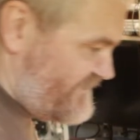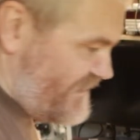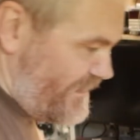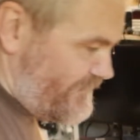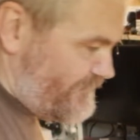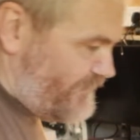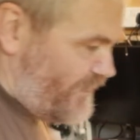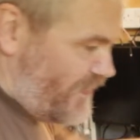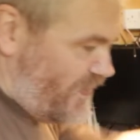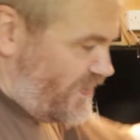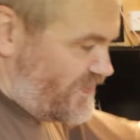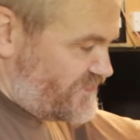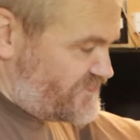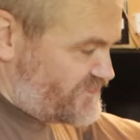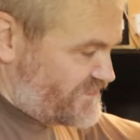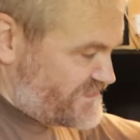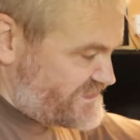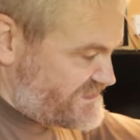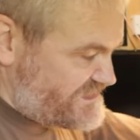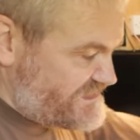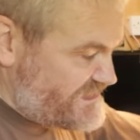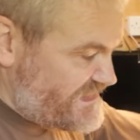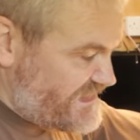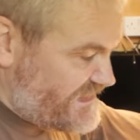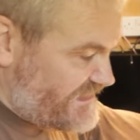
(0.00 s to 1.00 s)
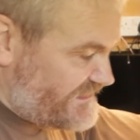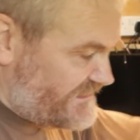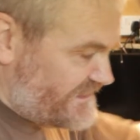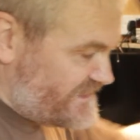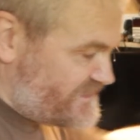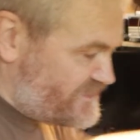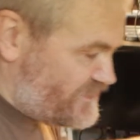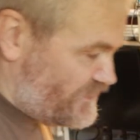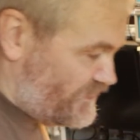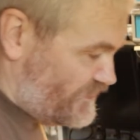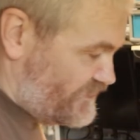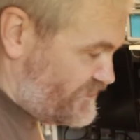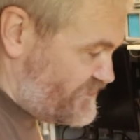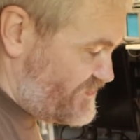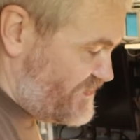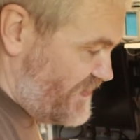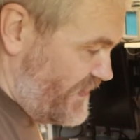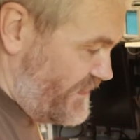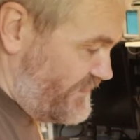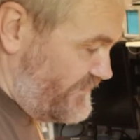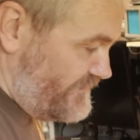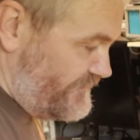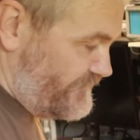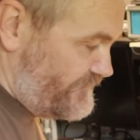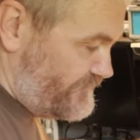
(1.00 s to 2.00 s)
that bar so it's nearly
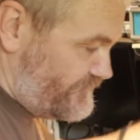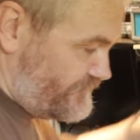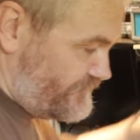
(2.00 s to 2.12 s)
touching,